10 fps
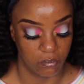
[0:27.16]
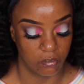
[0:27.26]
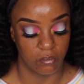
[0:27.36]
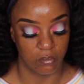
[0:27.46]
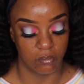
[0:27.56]
back
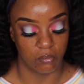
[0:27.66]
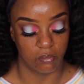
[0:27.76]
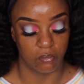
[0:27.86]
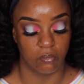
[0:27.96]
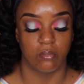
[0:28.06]
to another
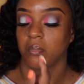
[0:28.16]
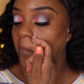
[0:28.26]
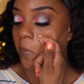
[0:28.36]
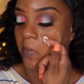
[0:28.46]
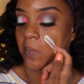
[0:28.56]
video.
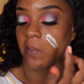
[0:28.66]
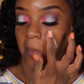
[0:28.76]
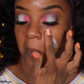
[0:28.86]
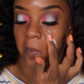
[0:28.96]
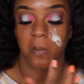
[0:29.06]
I'm starting
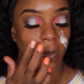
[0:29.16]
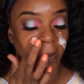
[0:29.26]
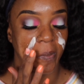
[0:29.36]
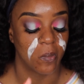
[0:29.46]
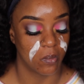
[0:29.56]
off with
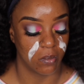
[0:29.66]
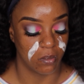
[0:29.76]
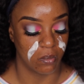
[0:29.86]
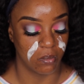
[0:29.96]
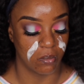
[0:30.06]
my e.l.f.
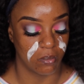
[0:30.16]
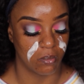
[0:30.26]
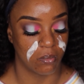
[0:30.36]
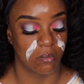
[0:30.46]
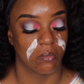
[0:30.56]
Cookies and
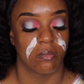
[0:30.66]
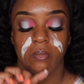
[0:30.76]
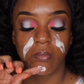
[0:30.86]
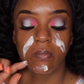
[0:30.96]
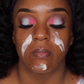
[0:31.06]
Dream
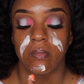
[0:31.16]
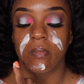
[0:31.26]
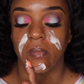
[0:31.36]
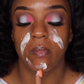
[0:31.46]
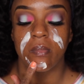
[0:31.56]
Primer
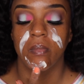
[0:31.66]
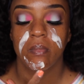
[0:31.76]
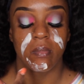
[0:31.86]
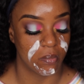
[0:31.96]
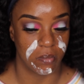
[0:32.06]
paired with my
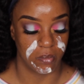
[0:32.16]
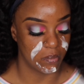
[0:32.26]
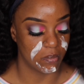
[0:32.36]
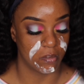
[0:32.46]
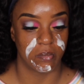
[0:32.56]
e.l.f.
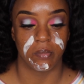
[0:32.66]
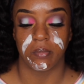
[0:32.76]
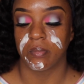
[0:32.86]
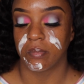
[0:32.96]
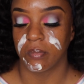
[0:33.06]

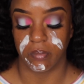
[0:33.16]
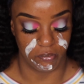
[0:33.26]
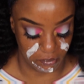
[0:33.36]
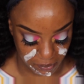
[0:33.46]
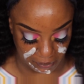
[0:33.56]
Power Grip
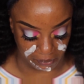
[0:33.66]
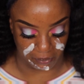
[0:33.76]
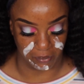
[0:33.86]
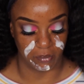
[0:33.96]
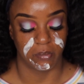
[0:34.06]
Primer
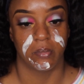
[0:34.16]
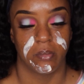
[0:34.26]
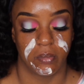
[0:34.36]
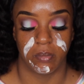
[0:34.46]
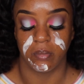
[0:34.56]
along
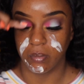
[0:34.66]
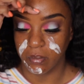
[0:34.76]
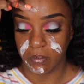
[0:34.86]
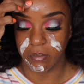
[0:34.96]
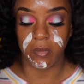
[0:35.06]
with my
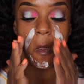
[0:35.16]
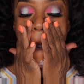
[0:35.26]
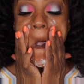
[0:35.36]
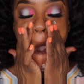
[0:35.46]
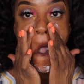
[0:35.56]

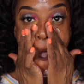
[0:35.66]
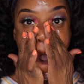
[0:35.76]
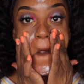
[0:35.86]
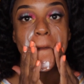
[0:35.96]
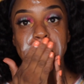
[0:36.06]
Revolution
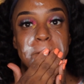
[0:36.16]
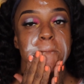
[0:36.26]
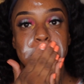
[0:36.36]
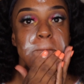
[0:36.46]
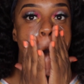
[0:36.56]
Pro
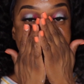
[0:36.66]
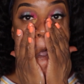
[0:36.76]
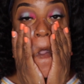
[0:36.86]
Blur